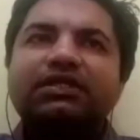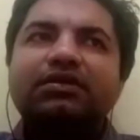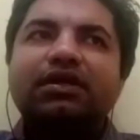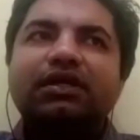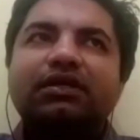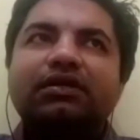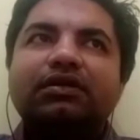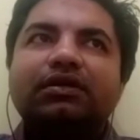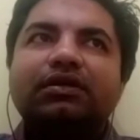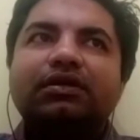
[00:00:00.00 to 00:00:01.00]
not
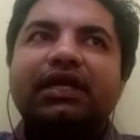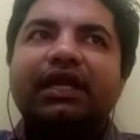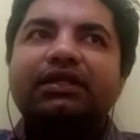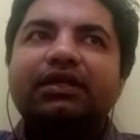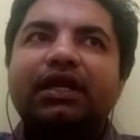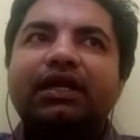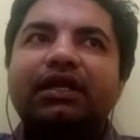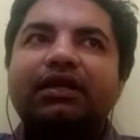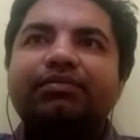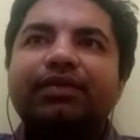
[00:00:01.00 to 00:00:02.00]
getting the grant
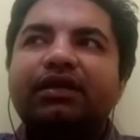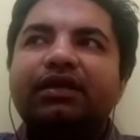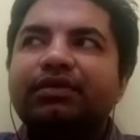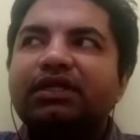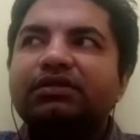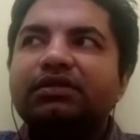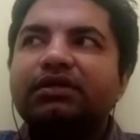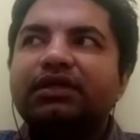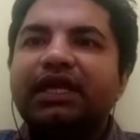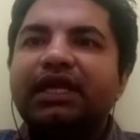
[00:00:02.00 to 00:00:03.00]
and paying your bills,
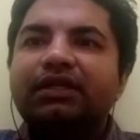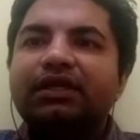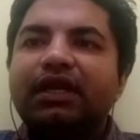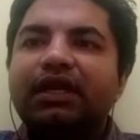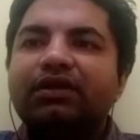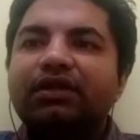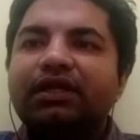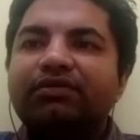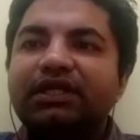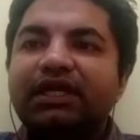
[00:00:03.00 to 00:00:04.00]
or getting the grant or
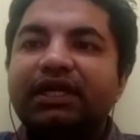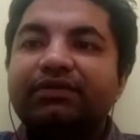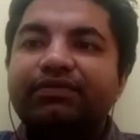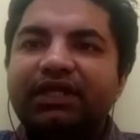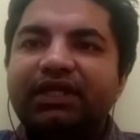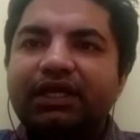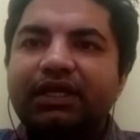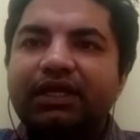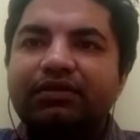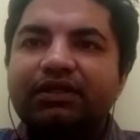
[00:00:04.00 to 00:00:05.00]
investing everything
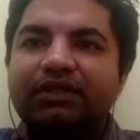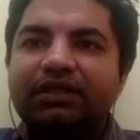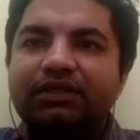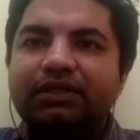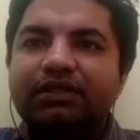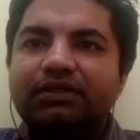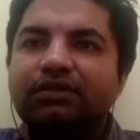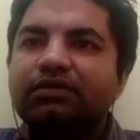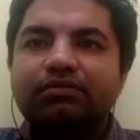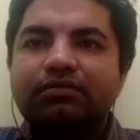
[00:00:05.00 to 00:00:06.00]
into the research or
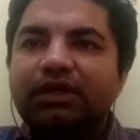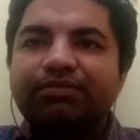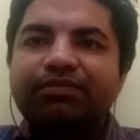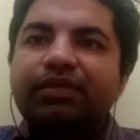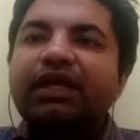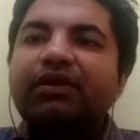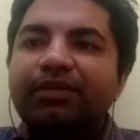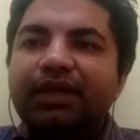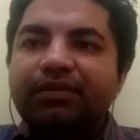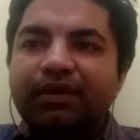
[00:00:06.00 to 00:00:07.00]

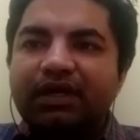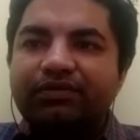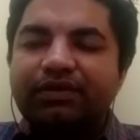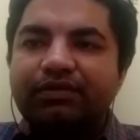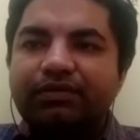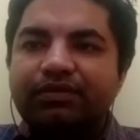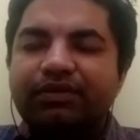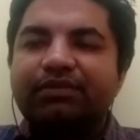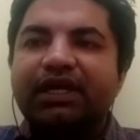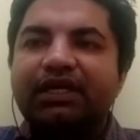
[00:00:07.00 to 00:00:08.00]
developing the product for
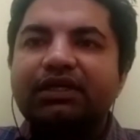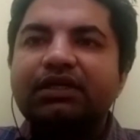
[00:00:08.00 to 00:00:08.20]
the company.